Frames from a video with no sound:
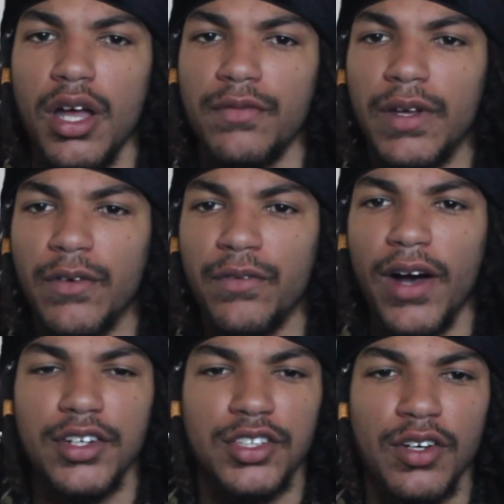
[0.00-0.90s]
If you ever
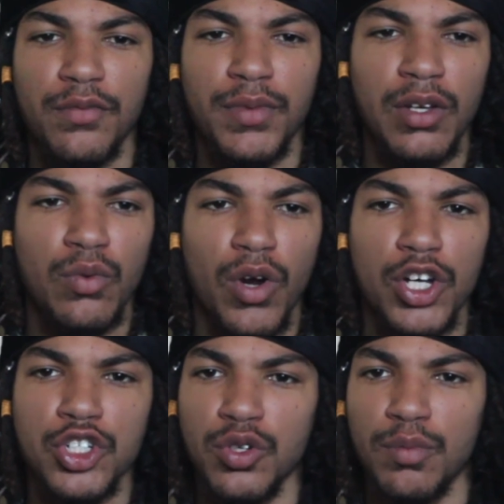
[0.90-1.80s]
find yourself being
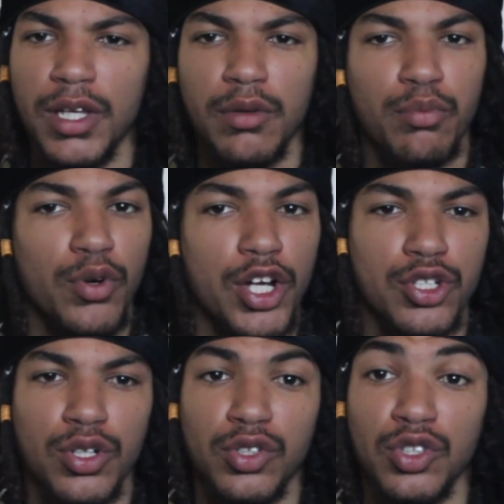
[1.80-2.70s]
rushed or being
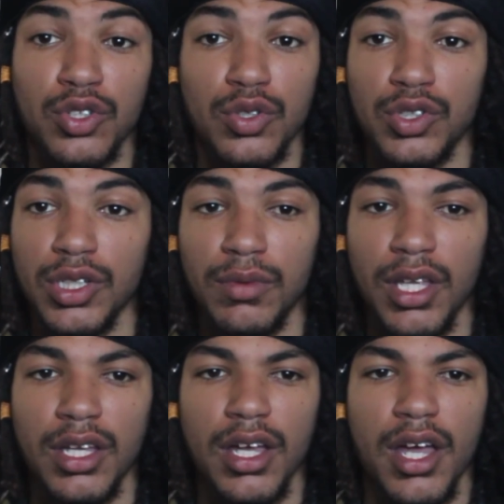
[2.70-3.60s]
pressured to do
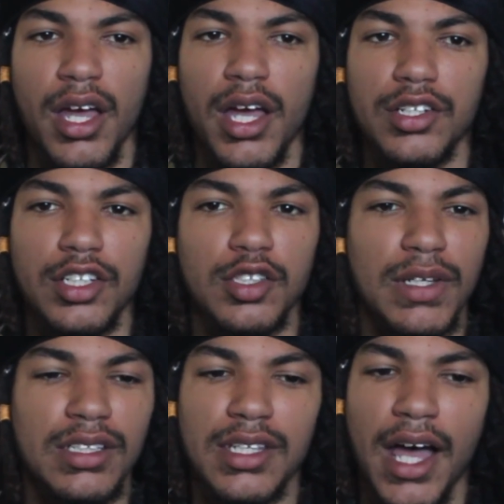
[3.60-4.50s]
something, it just
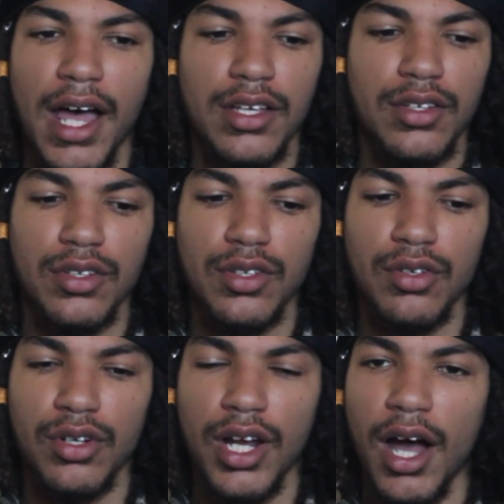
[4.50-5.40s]
means that
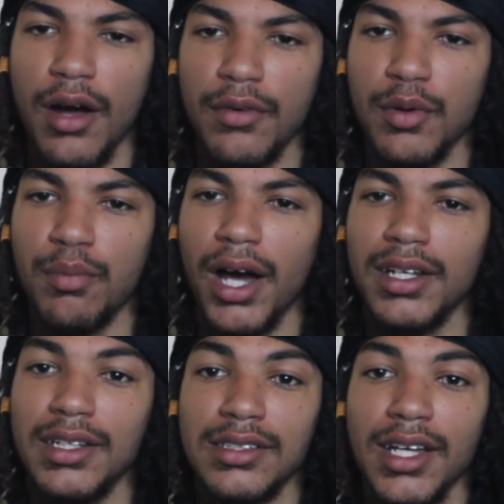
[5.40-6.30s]
your
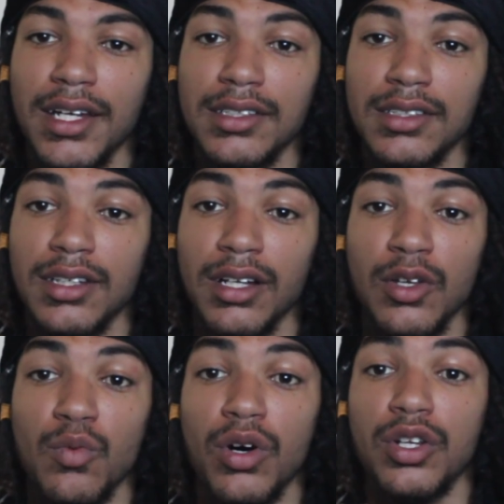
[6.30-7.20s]
body does not
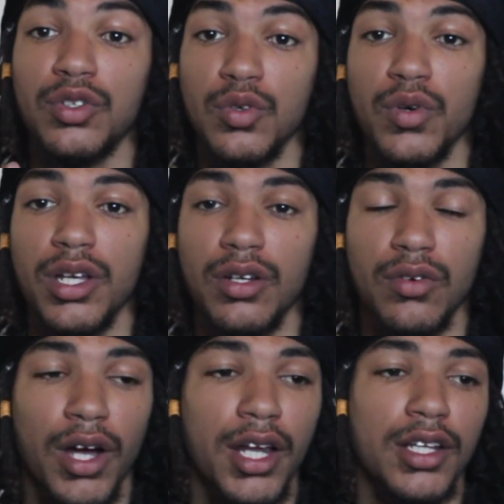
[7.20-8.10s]
necessarily want to do it,
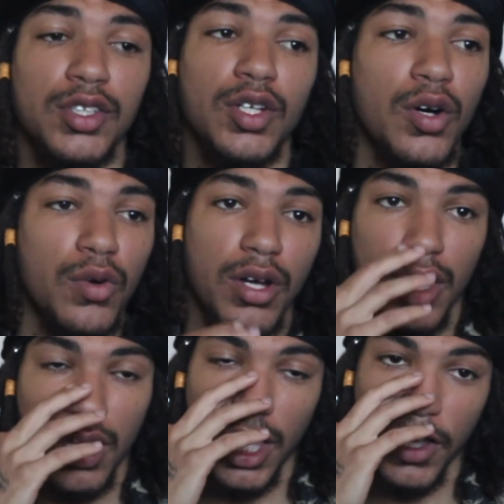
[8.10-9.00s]
right? And so
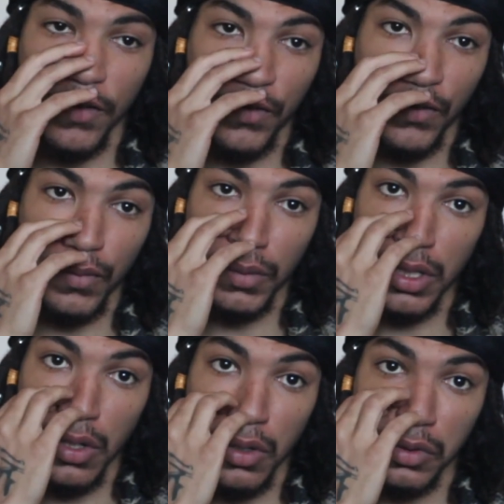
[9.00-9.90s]
if, you
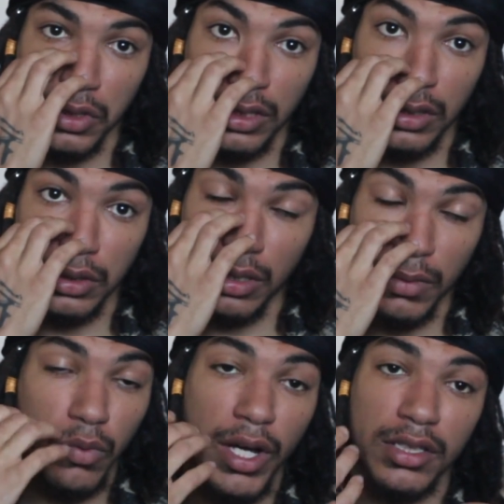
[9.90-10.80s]
know,
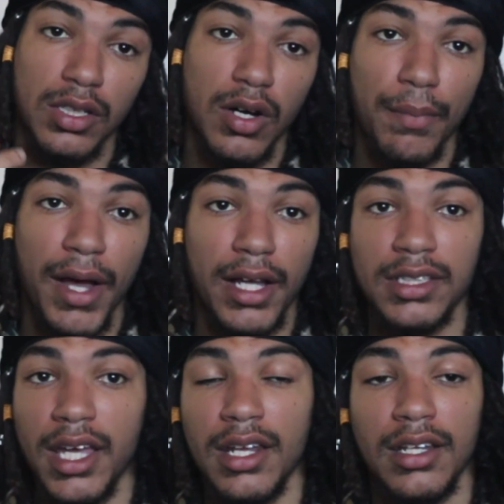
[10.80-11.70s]
somebody wakes you up at
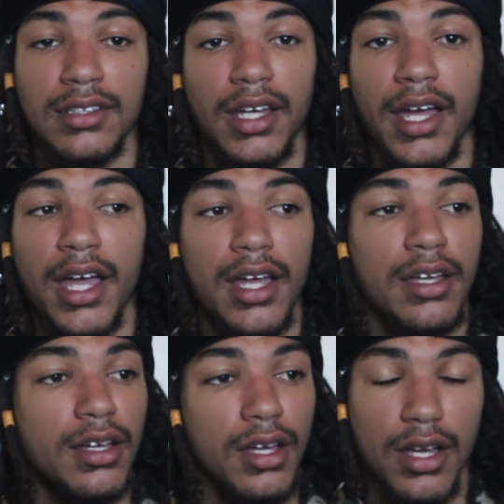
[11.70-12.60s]
10 and is like,
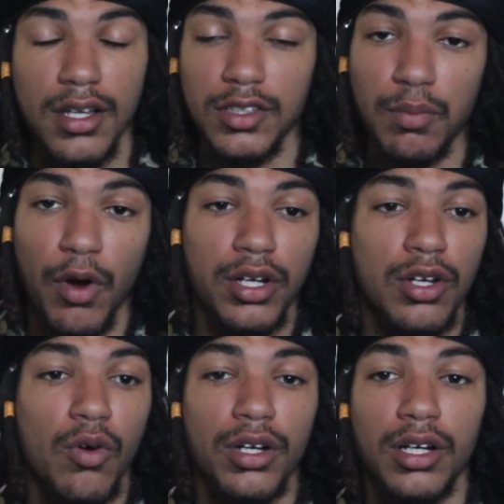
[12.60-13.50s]
hey, there's a party
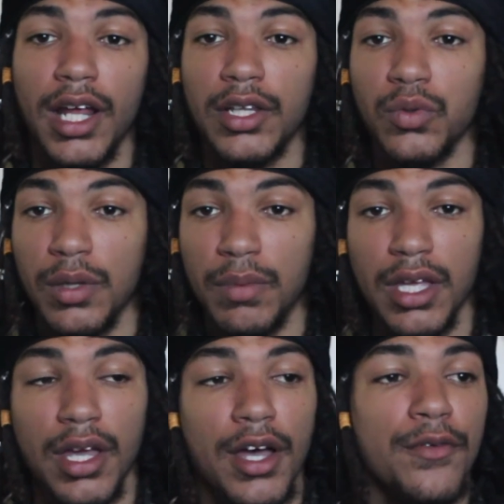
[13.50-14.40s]
going on at 3
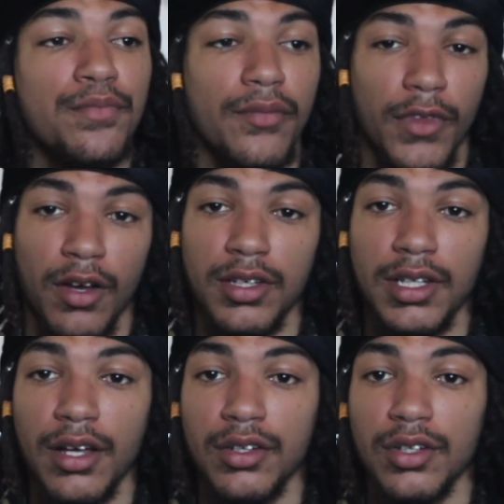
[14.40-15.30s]
p.m. Are you
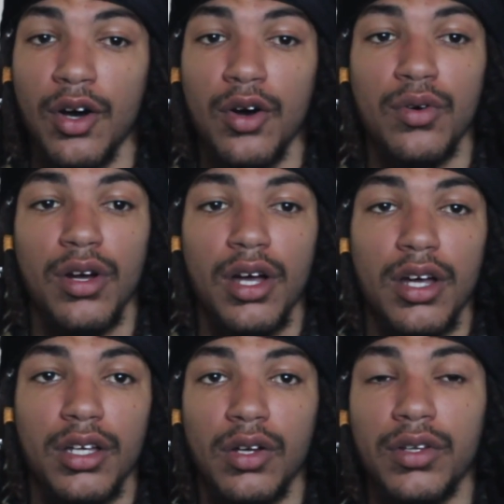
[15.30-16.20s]
down to go?
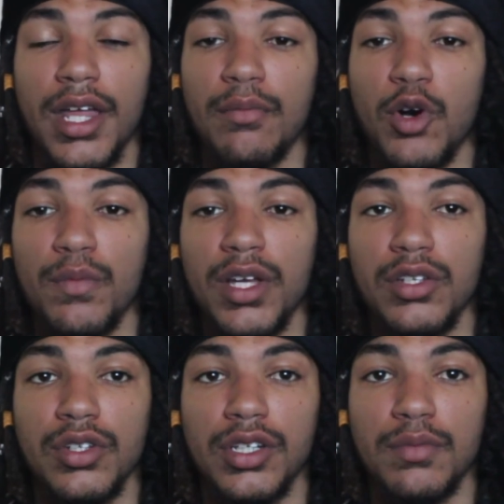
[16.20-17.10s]
You know, in that moment,
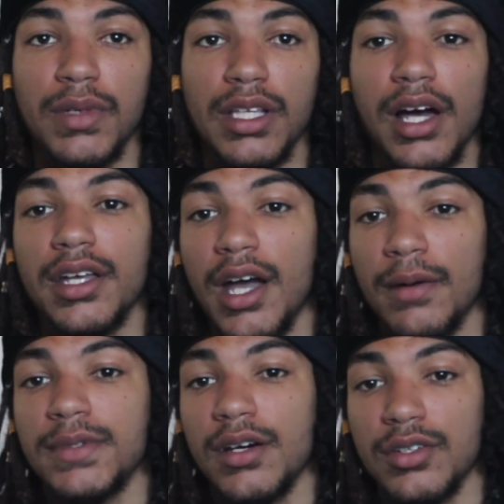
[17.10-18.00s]
you could be like, yeah,
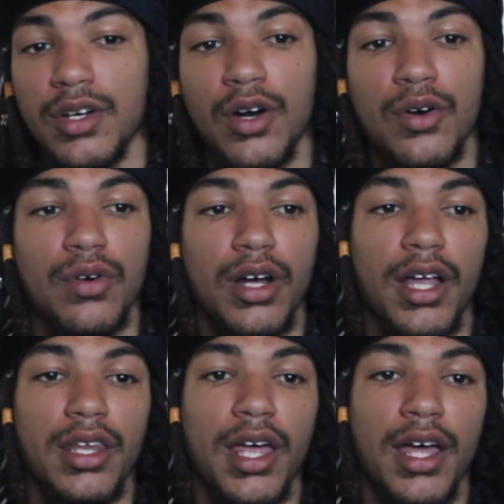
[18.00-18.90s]
I'm down to go.
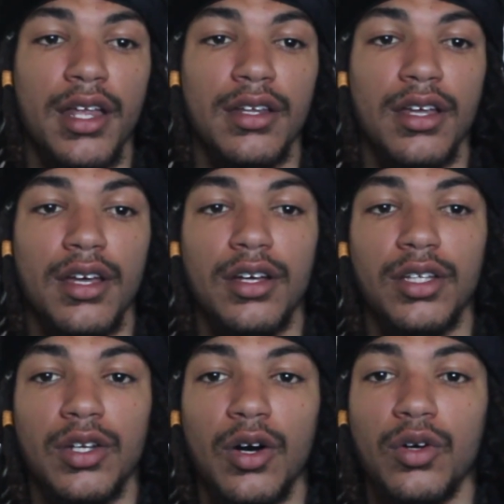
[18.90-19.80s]
And then,
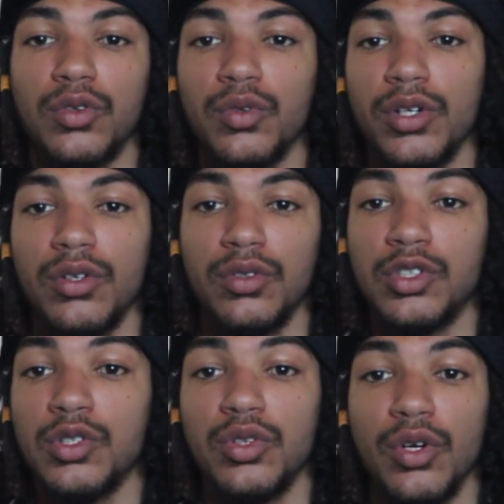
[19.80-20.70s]
you know,
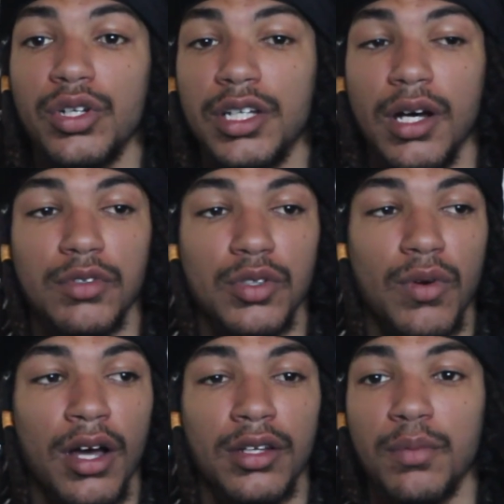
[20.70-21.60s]
2:30 comes
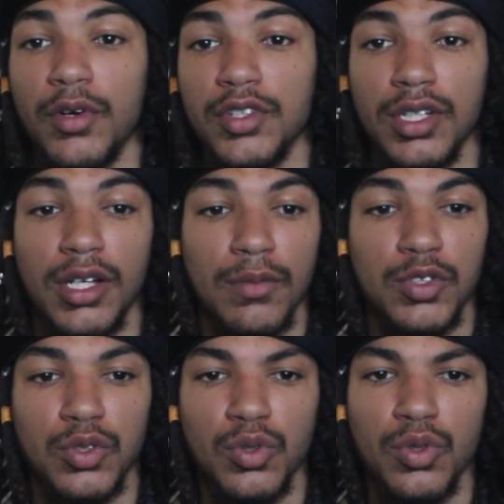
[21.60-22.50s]
around and the person
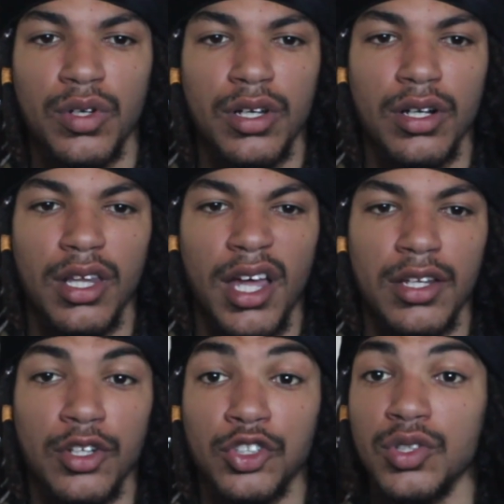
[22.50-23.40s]
comes through
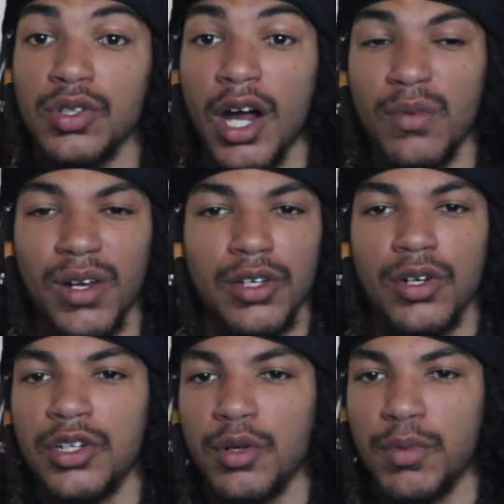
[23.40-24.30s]
and you're still not ready.
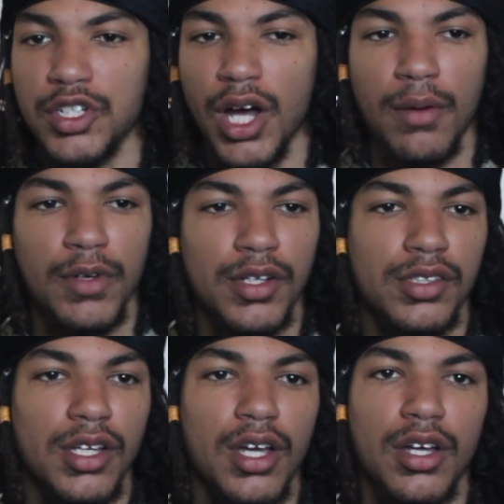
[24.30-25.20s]
You're in your
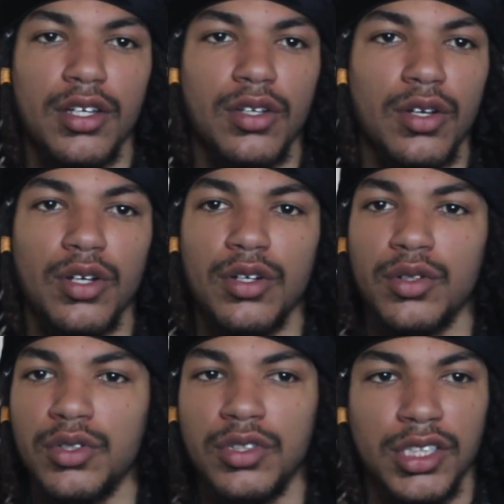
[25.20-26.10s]
pajamas. You know,
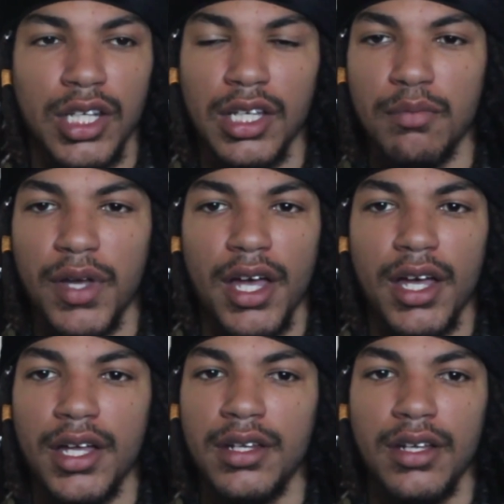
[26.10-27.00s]
you're sitting in
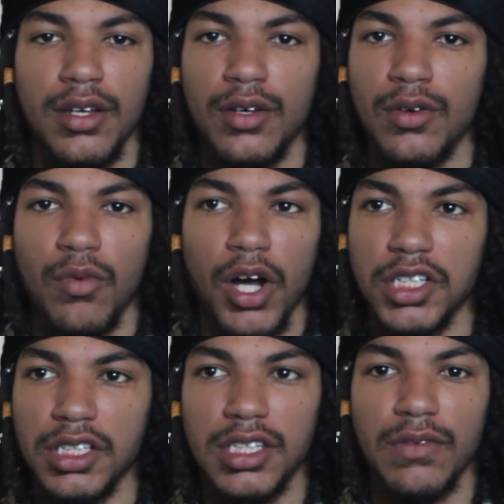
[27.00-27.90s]
bed
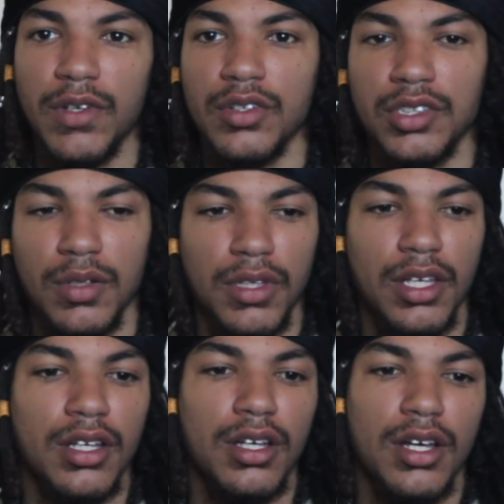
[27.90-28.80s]
watching TV or
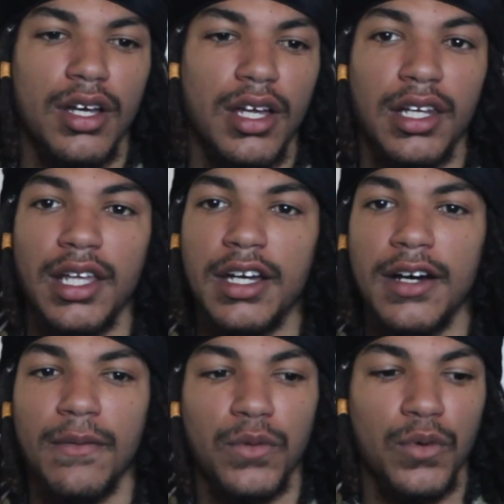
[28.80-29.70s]
something. And then they
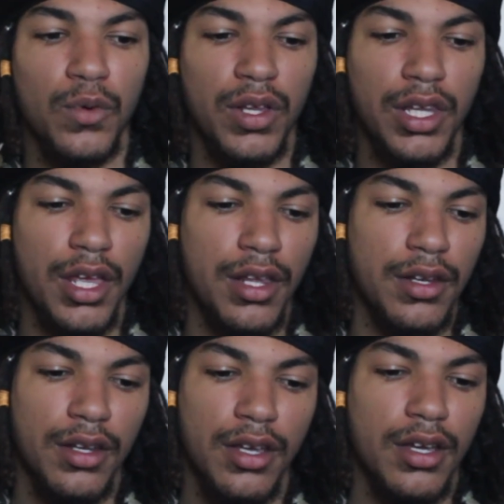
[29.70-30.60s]
come through and
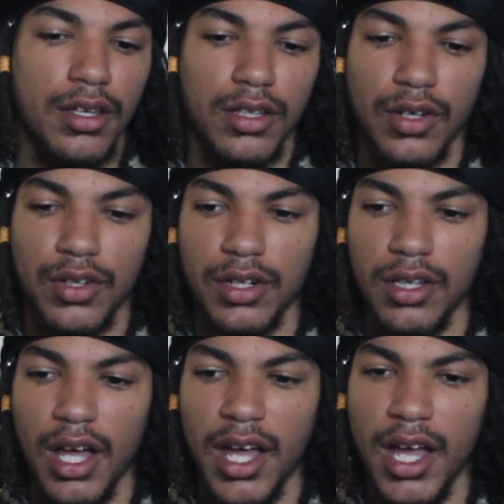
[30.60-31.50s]
then, you know, they're
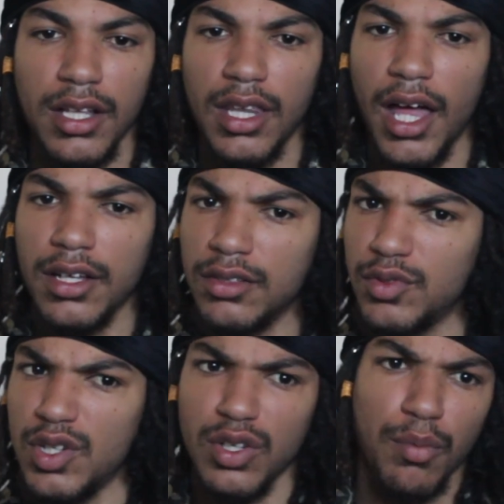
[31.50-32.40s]
like, hey, like,
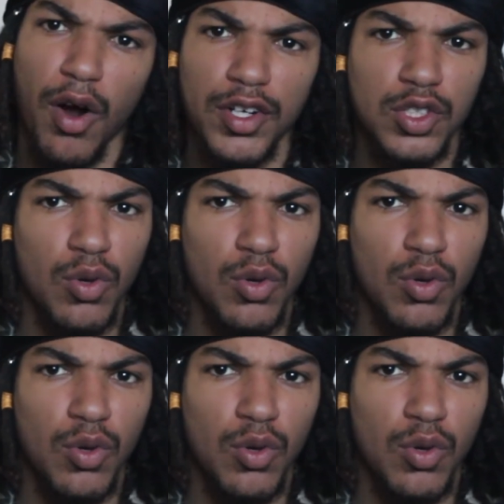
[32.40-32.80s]
you know, the party's